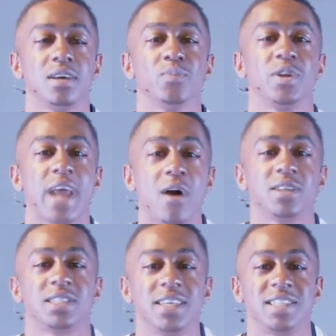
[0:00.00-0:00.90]
But now
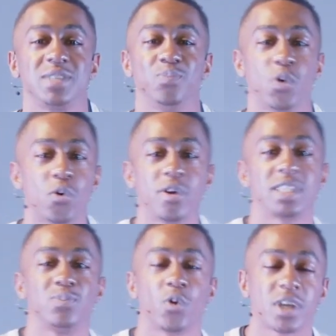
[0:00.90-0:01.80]
it's
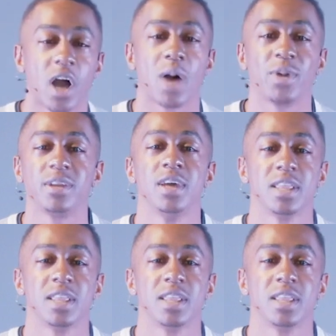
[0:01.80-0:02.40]
more common